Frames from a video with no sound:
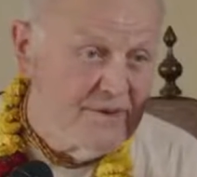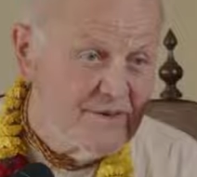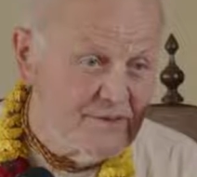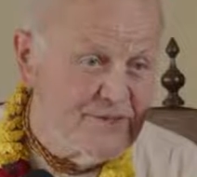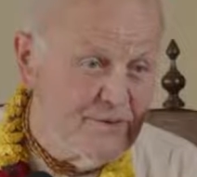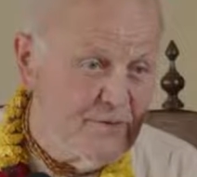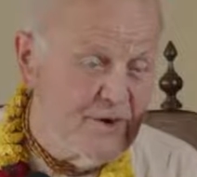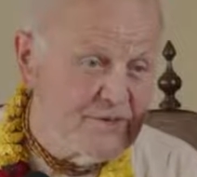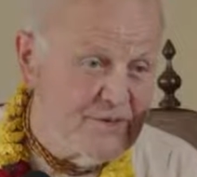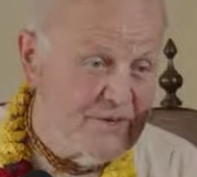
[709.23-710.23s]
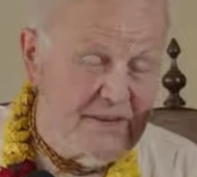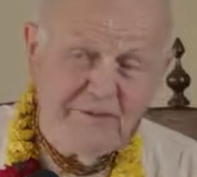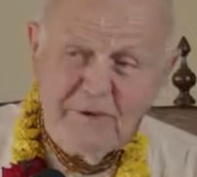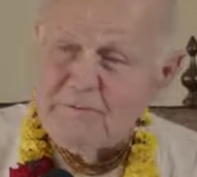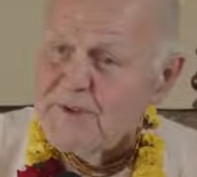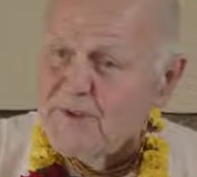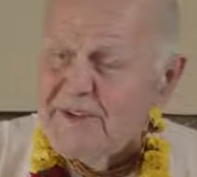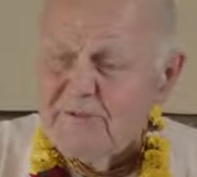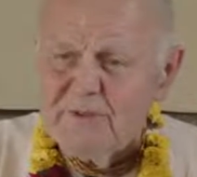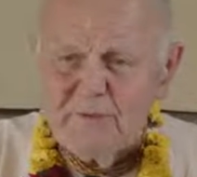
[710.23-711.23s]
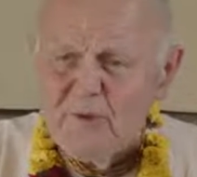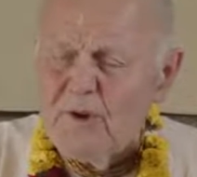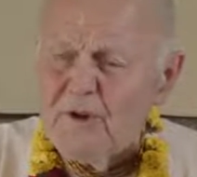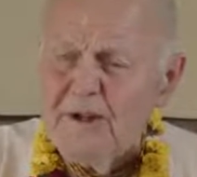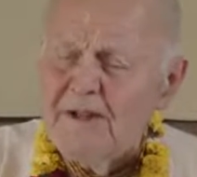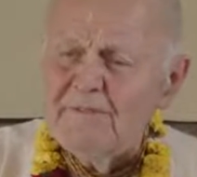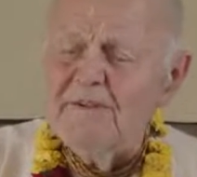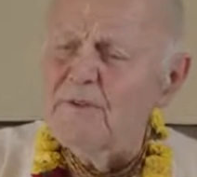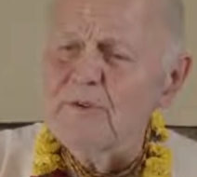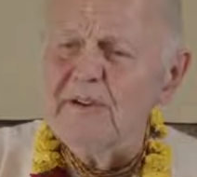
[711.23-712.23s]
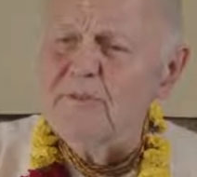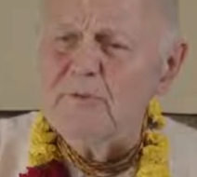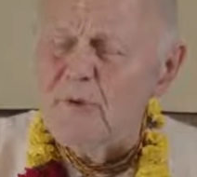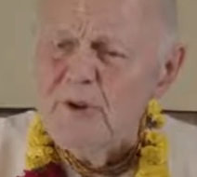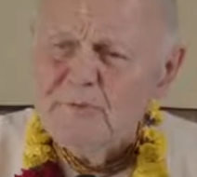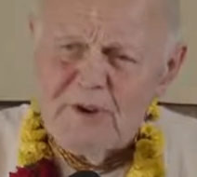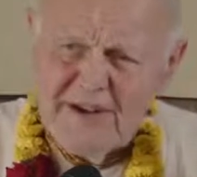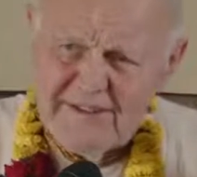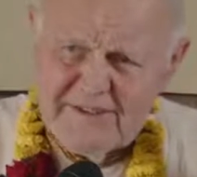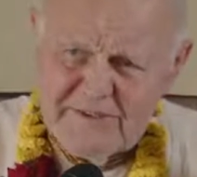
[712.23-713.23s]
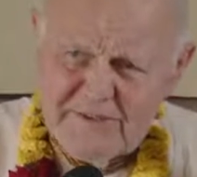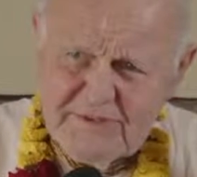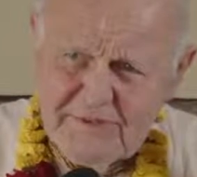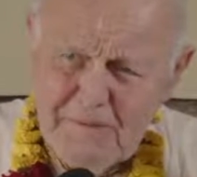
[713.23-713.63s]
Krishna works on us. That's why we don't have to work. We don't have to worry about others.